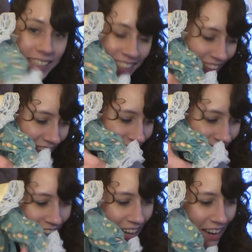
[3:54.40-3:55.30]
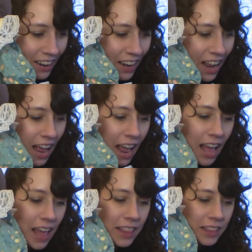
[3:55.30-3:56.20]
tickle you there.
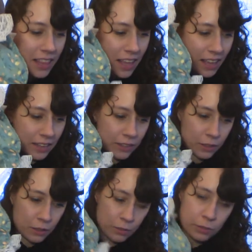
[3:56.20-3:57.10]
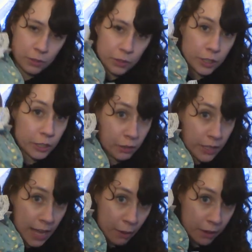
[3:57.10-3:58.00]
And so you can do it
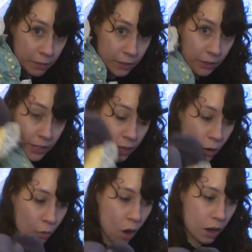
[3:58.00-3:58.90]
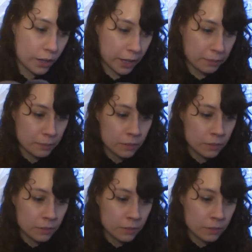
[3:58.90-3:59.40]
that way with your kiddo walking,